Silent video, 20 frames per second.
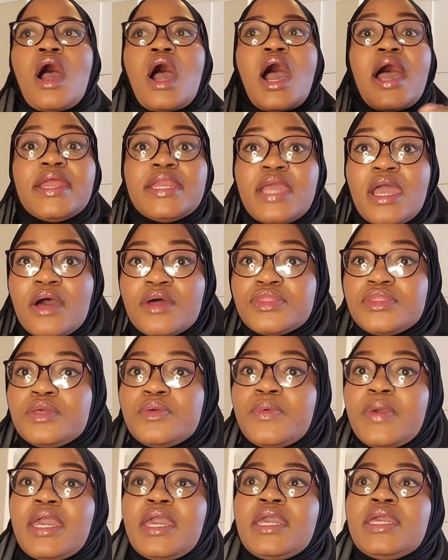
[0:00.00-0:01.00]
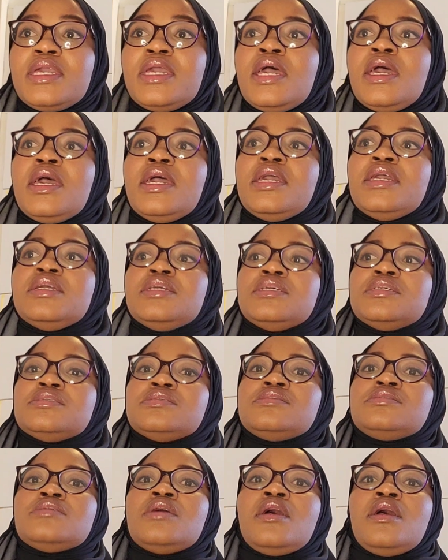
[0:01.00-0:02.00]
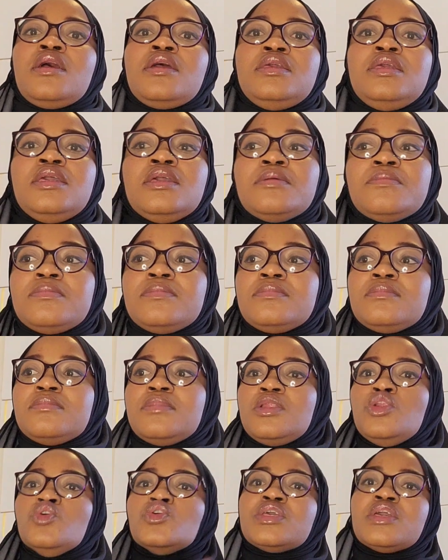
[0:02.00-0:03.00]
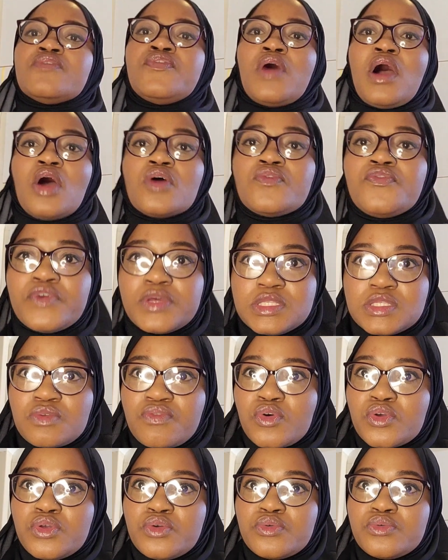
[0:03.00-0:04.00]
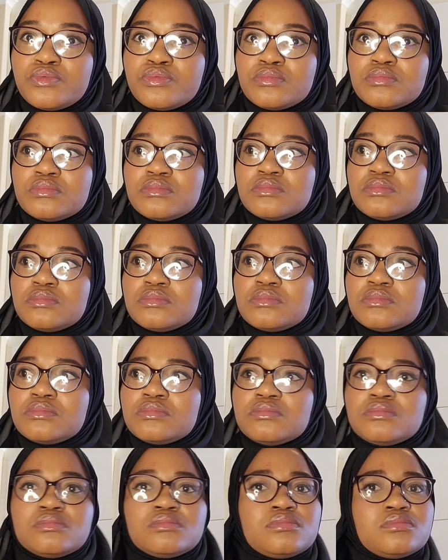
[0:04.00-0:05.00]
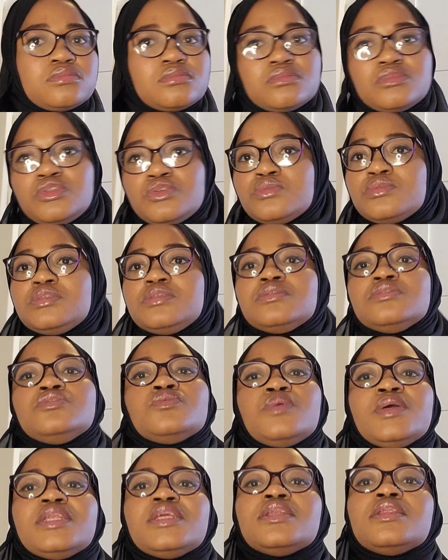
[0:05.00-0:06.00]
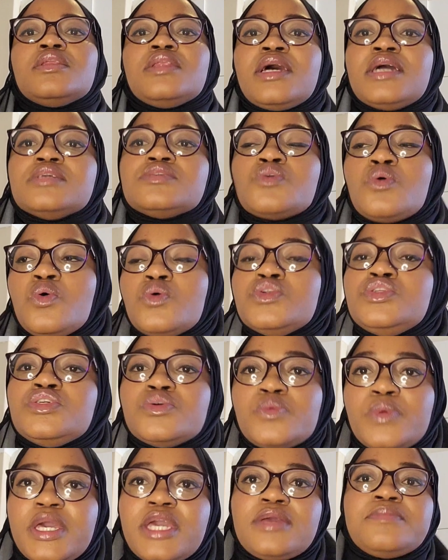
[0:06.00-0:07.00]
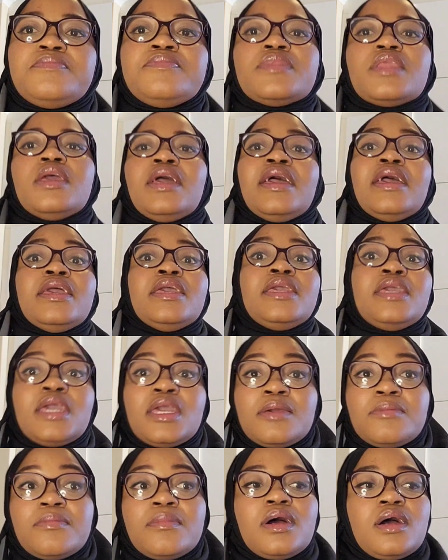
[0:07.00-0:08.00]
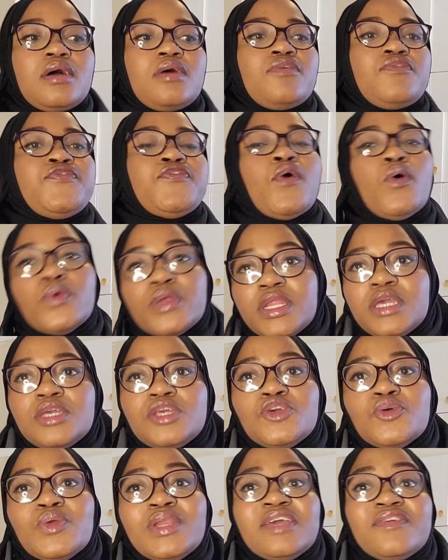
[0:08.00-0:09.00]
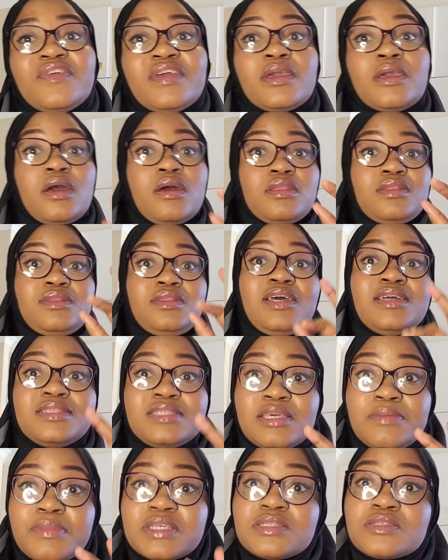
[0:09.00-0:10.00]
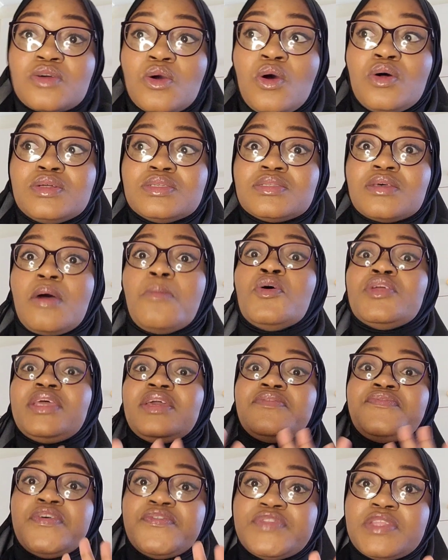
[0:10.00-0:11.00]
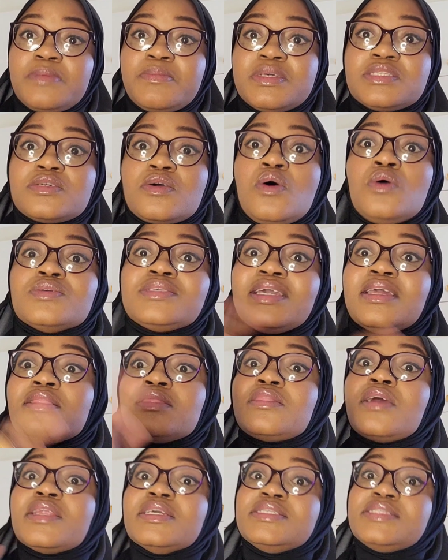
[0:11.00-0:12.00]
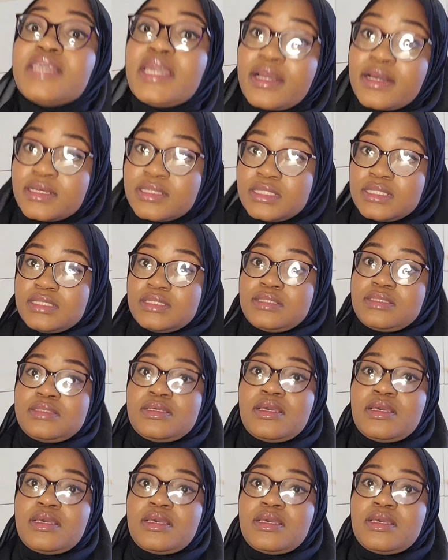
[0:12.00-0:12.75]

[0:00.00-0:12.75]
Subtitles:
Unhealthy way is him looking for outfits for you. Dude, do it in a nice, cordial way. Him phoning you, leaving 30 missed calls, more than 50 missed calls in 30 seconds.